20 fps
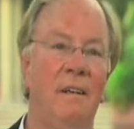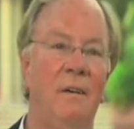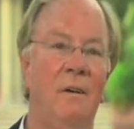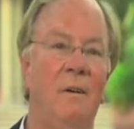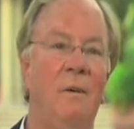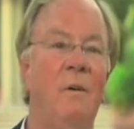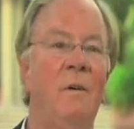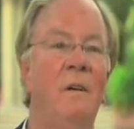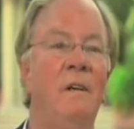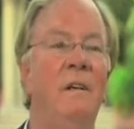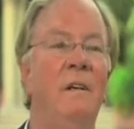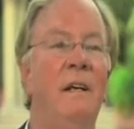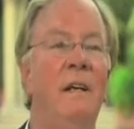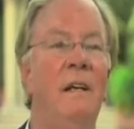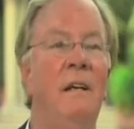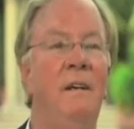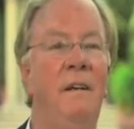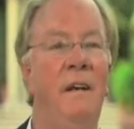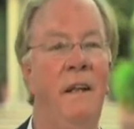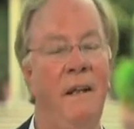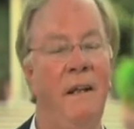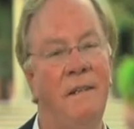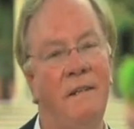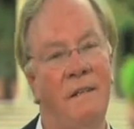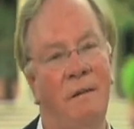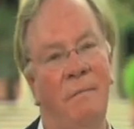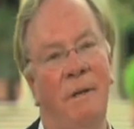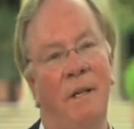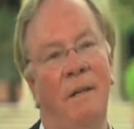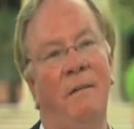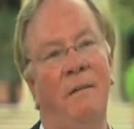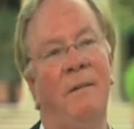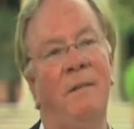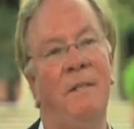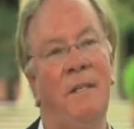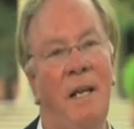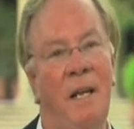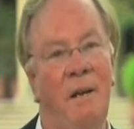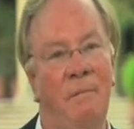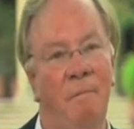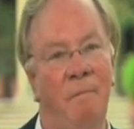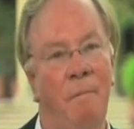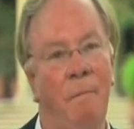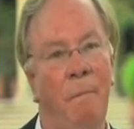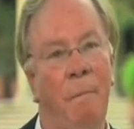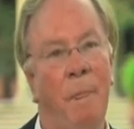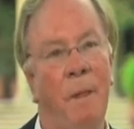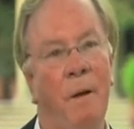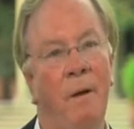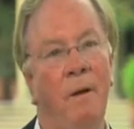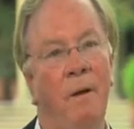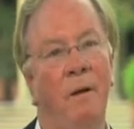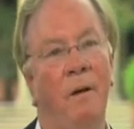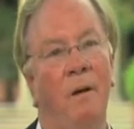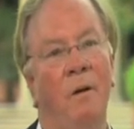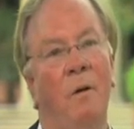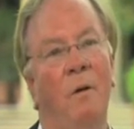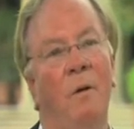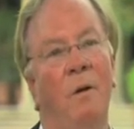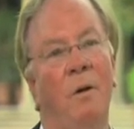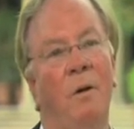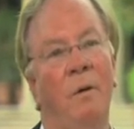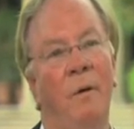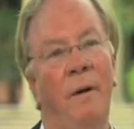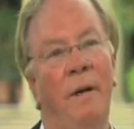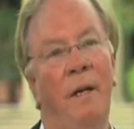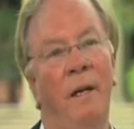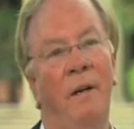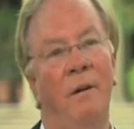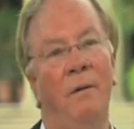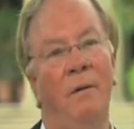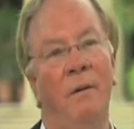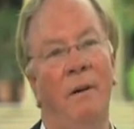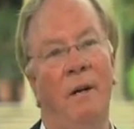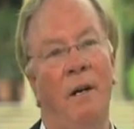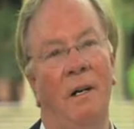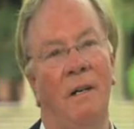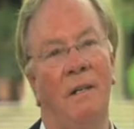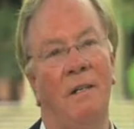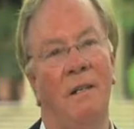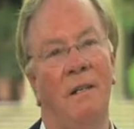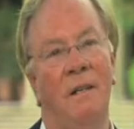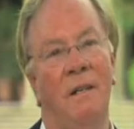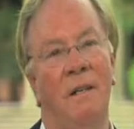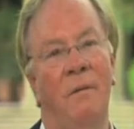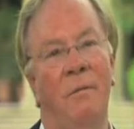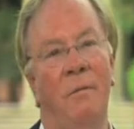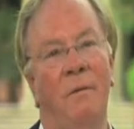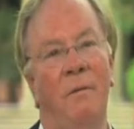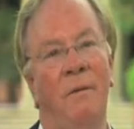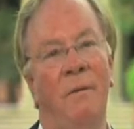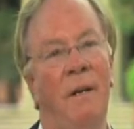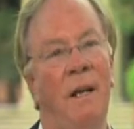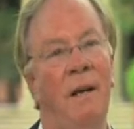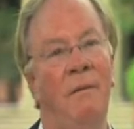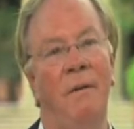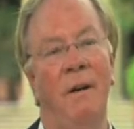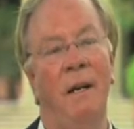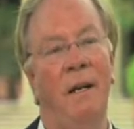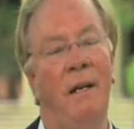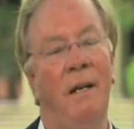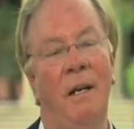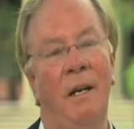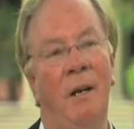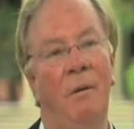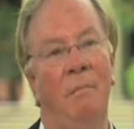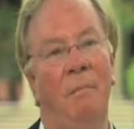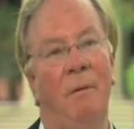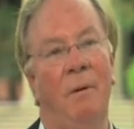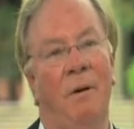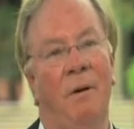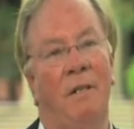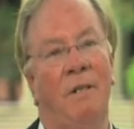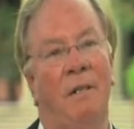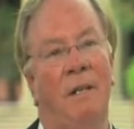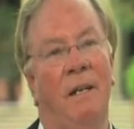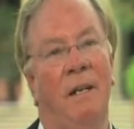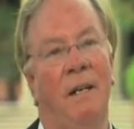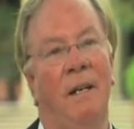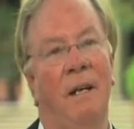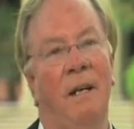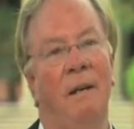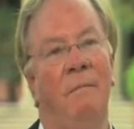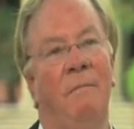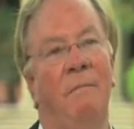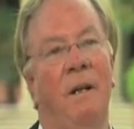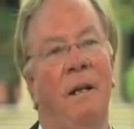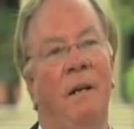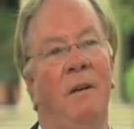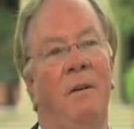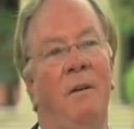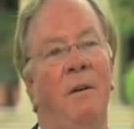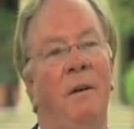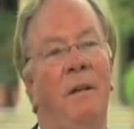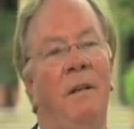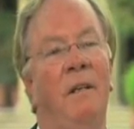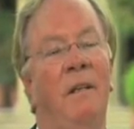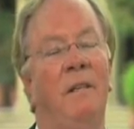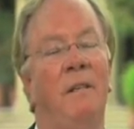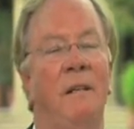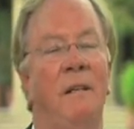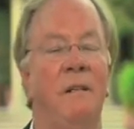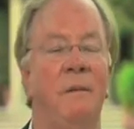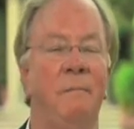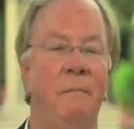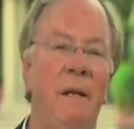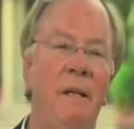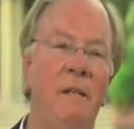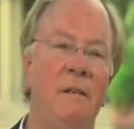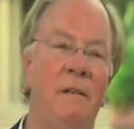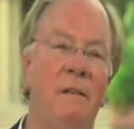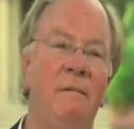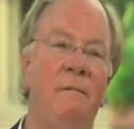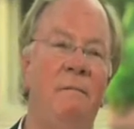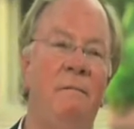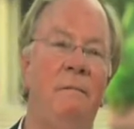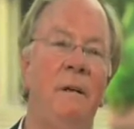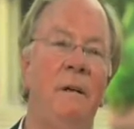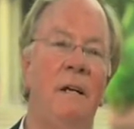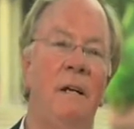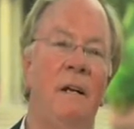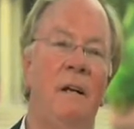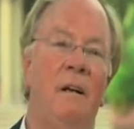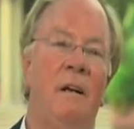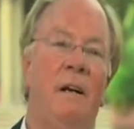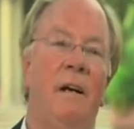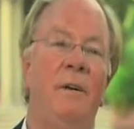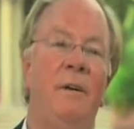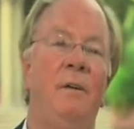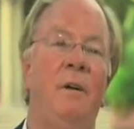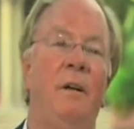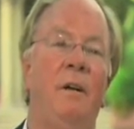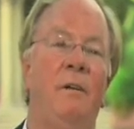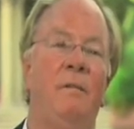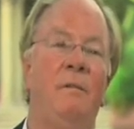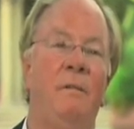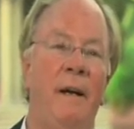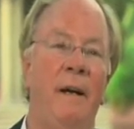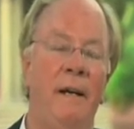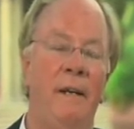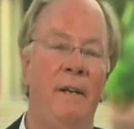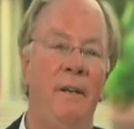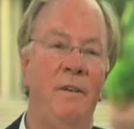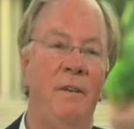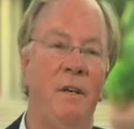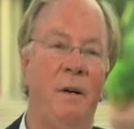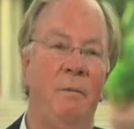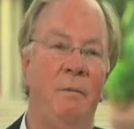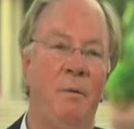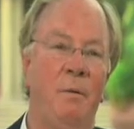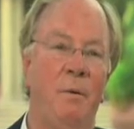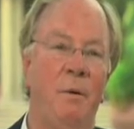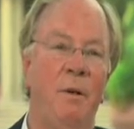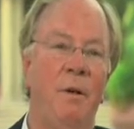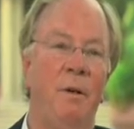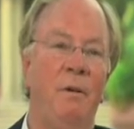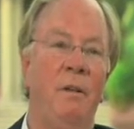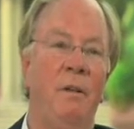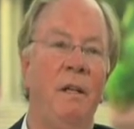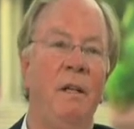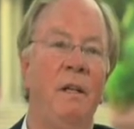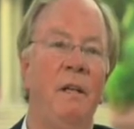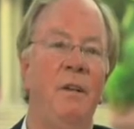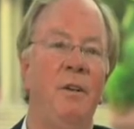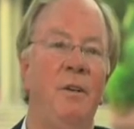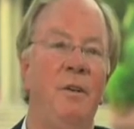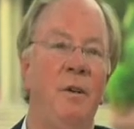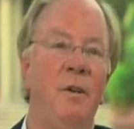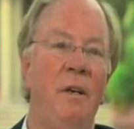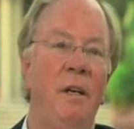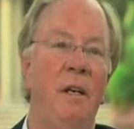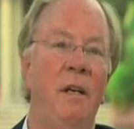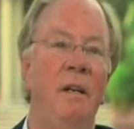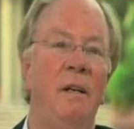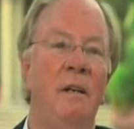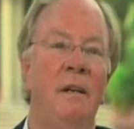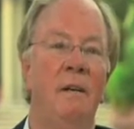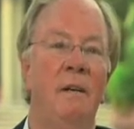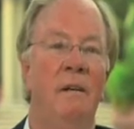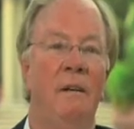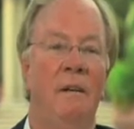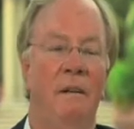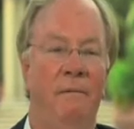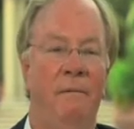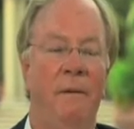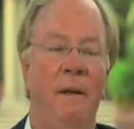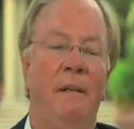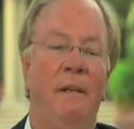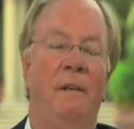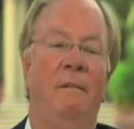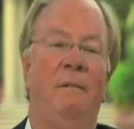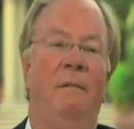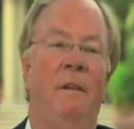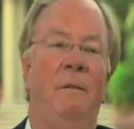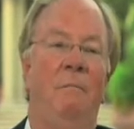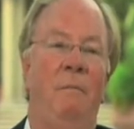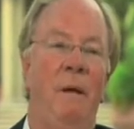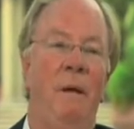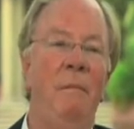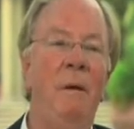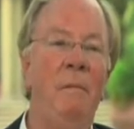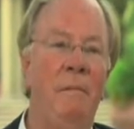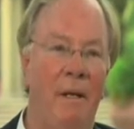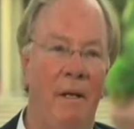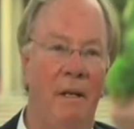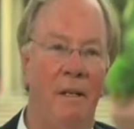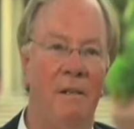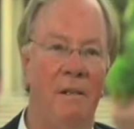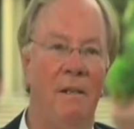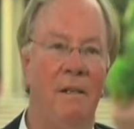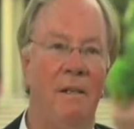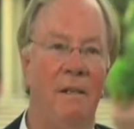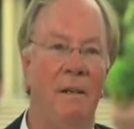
or intense amount of steam, or going into rocks that never had any porosity and doing these expensive hydraulic fracking jobs where you're literally shooting effectively BB pellets,